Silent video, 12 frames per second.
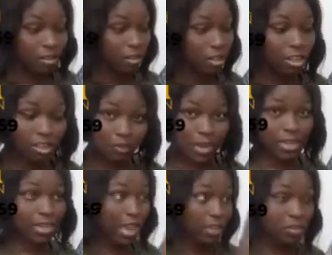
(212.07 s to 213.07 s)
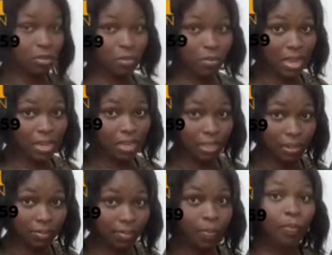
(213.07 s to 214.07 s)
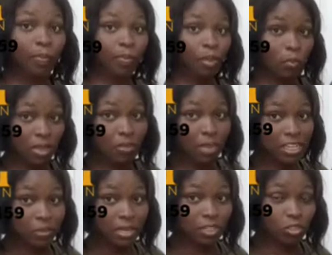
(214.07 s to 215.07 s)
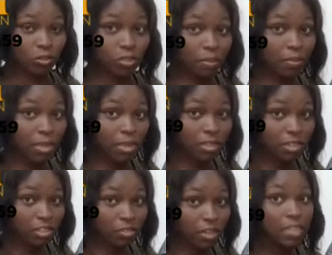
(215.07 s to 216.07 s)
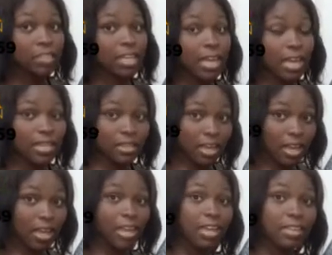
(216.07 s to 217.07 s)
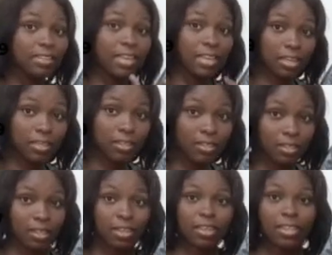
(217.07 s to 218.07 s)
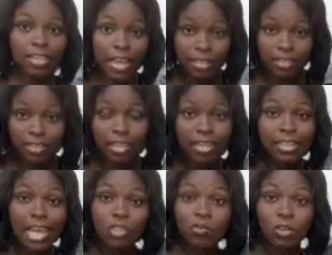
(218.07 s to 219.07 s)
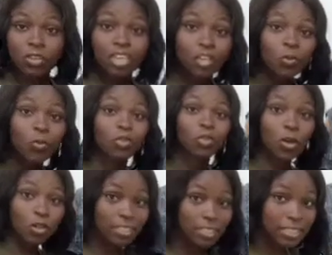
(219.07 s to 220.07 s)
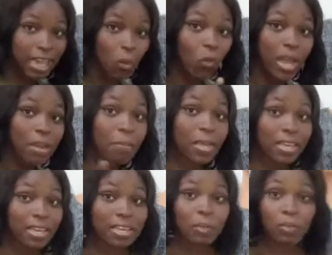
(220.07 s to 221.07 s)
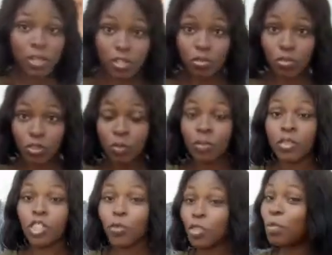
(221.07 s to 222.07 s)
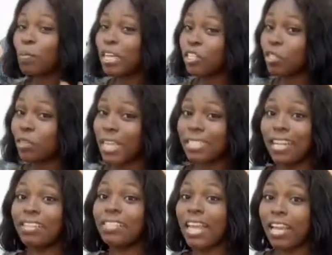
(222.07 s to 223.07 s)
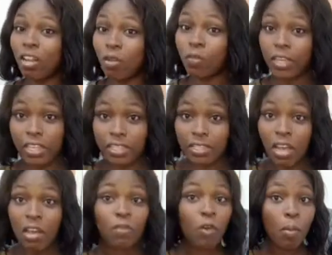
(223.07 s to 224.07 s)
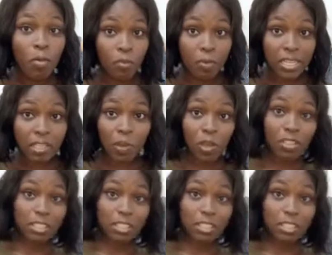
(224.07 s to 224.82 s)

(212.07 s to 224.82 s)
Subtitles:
Not minding that it's on a mannequin, with the measurements used in making this dress, there is ease. Yes, that's one thing you want to consider when making a playsuit. You want to make sure that there's enough ease for movement, because